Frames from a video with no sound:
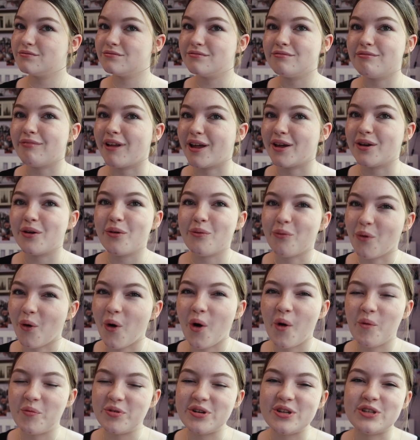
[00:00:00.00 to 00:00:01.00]
like what
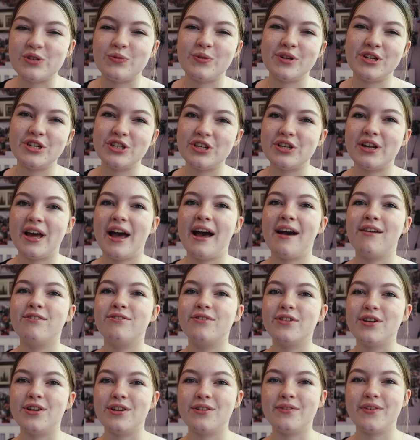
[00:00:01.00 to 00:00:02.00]
options we should have
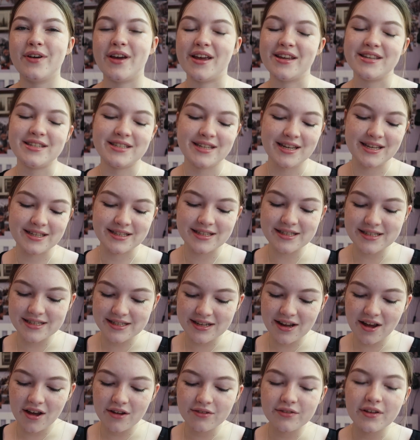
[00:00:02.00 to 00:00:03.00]
for universities and
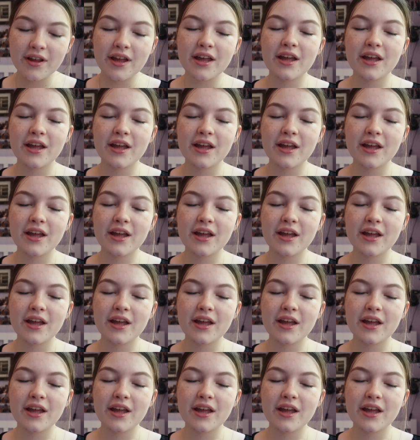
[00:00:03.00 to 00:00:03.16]
stuff.